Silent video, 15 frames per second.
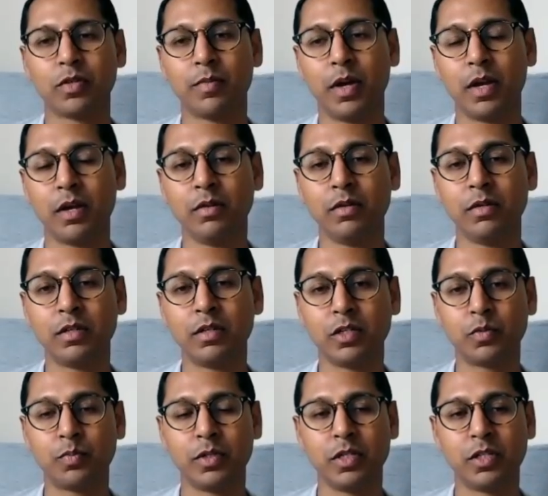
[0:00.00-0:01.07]
of my own
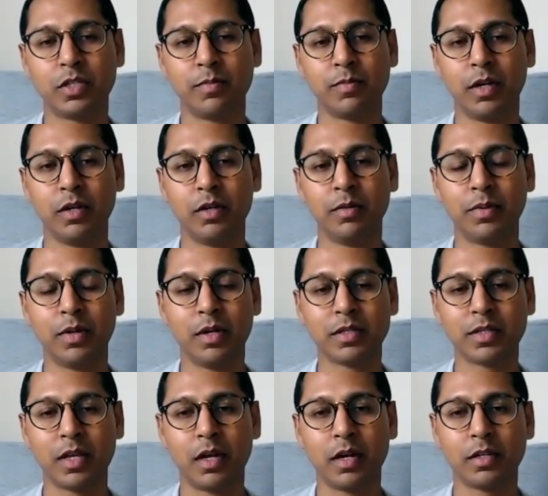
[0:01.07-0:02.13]
disposition, my own
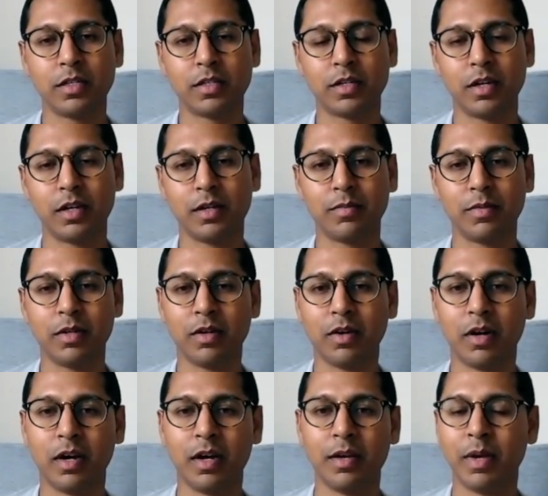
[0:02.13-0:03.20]
personality type, you know,
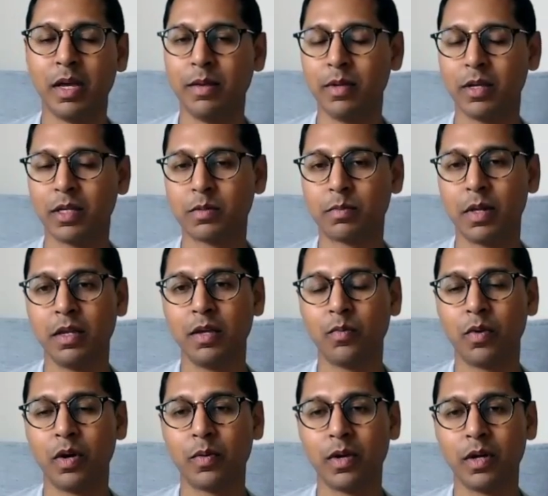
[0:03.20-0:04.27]
I maybe explain it
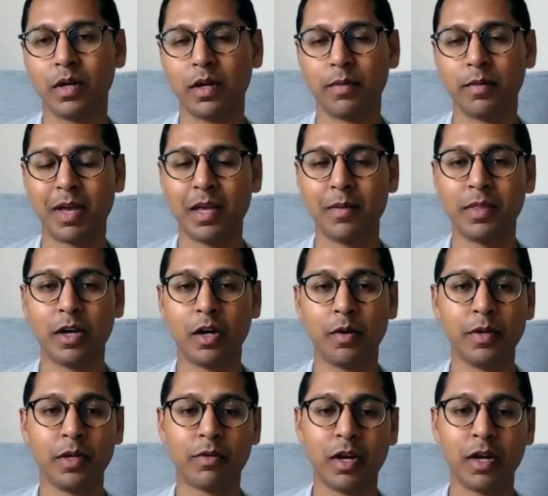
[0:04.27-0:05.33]
one way, and maybe that would be
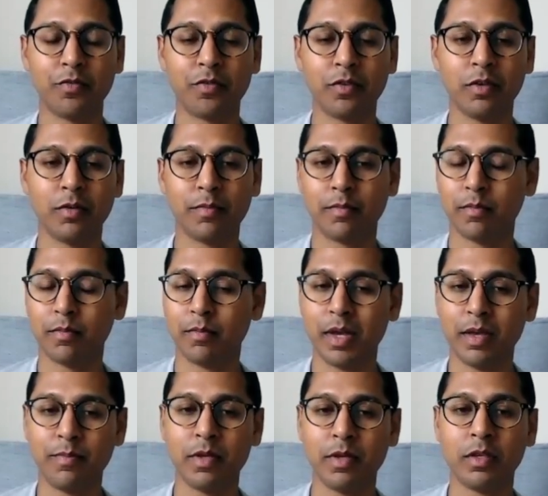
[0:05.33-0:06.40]
great for you. Maybe
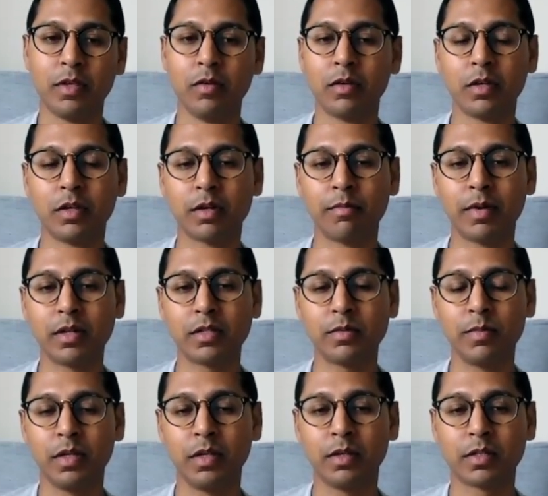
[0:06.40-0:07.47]
you can come back to
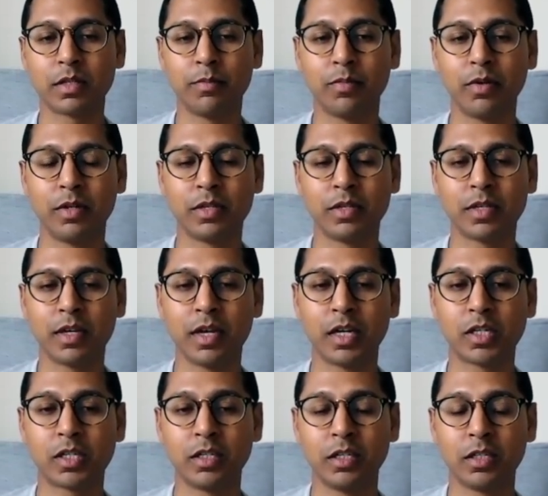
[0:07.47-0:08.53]
me at some point and say,
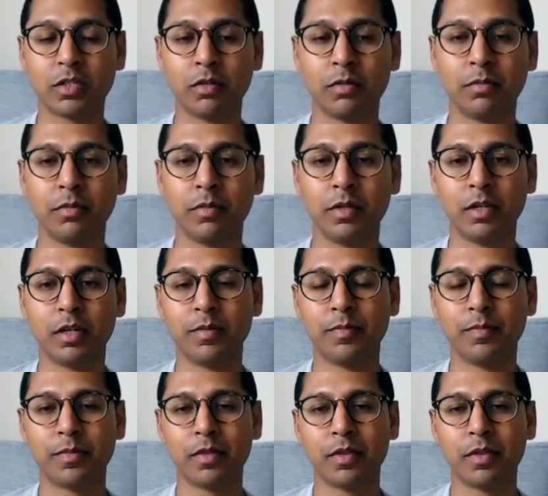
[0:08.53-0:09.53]
actually, Tom, um,